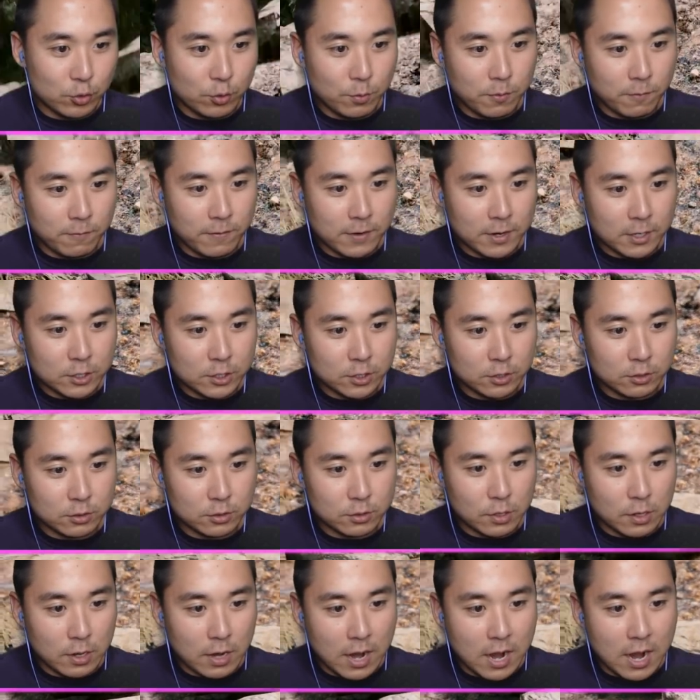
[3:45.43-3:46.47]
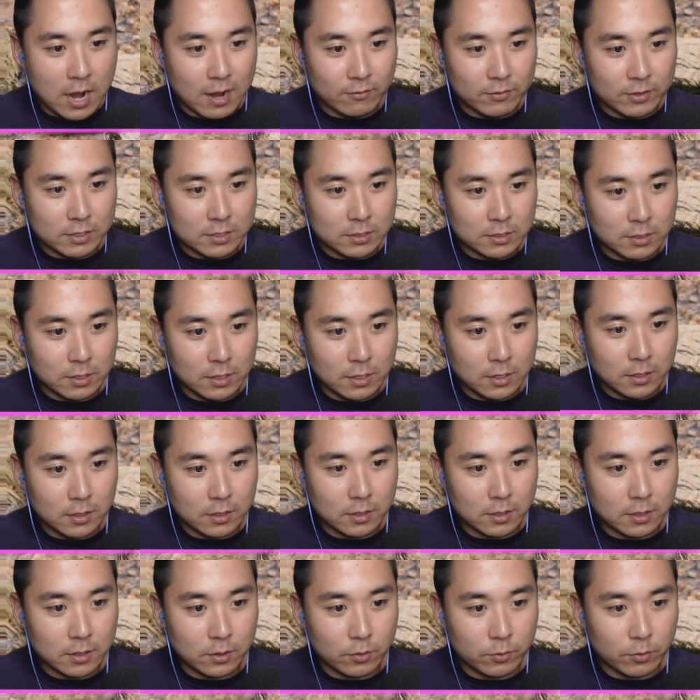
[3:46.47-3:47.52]
true professionals, obviously.
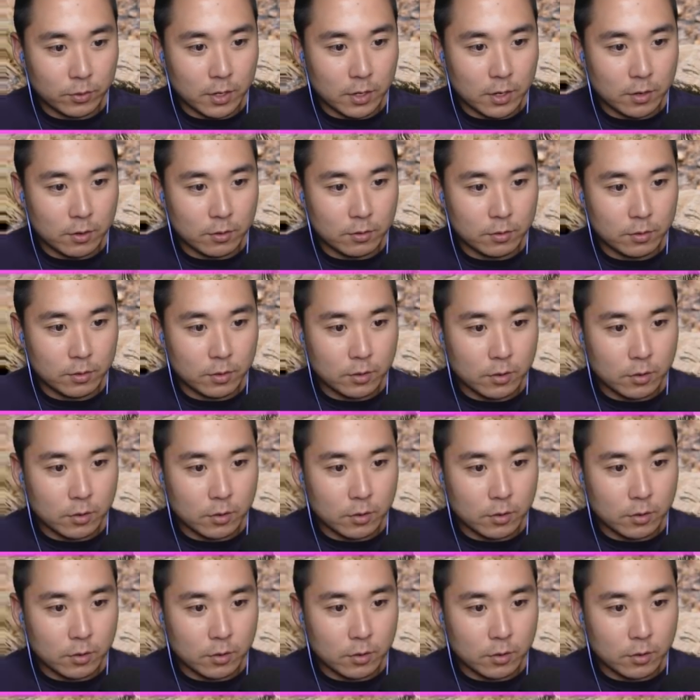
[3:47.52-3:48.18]
Here we go.